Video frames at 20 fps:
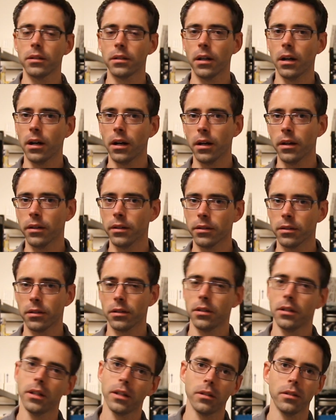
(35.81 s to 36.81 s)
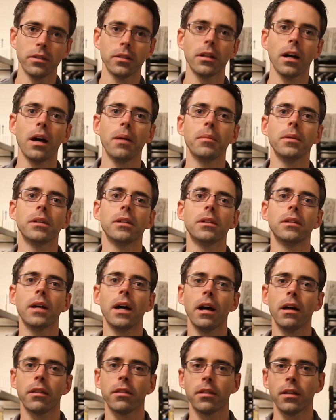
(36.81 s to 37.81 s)
they're going to nickel and dime me to
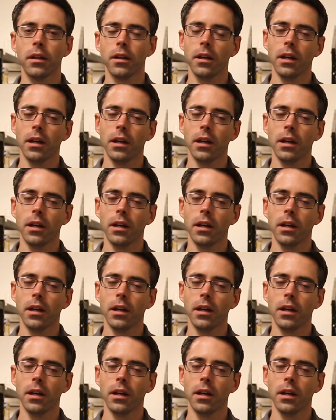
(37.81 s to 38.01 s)
death,